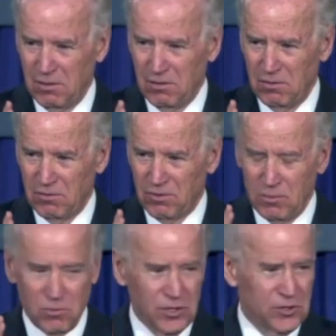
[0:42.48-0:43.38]

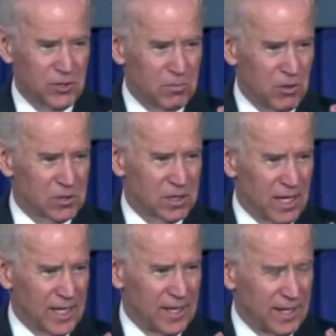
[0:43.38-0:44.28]
from which you're most
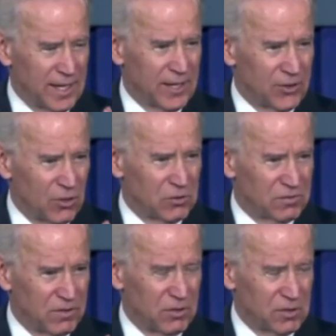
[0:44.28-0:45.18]
likely to get those
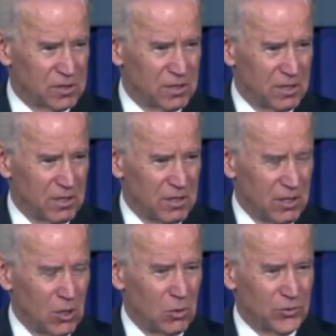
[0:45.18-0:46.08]
folks
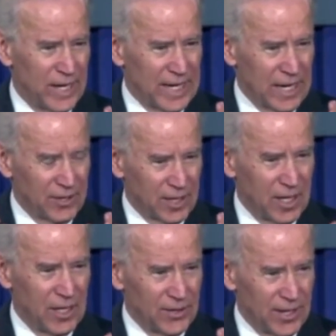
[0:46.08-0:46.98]
who will take out a
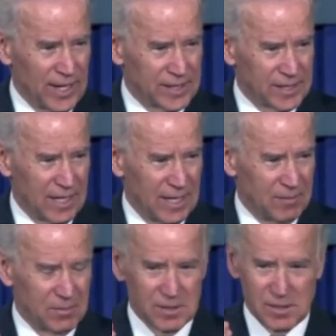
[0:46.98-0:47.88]
gun the next
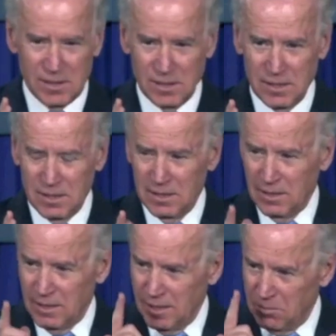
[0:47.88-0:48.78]
time
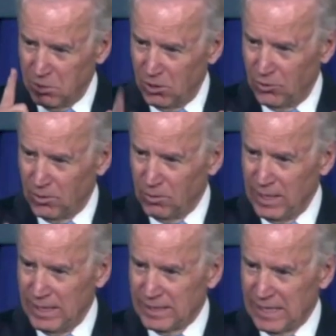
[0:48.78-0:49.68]
and blow their
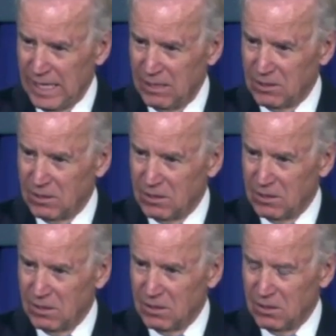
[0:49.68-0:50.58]
brains out,
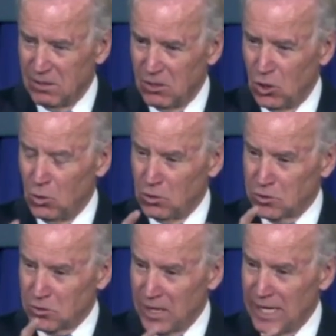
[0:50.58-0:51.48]
who will
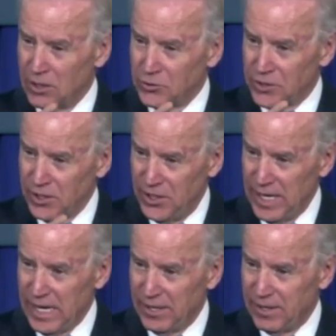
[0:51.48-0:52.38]
strangle to
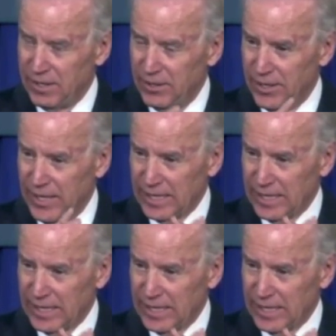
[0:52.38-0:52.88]
death the next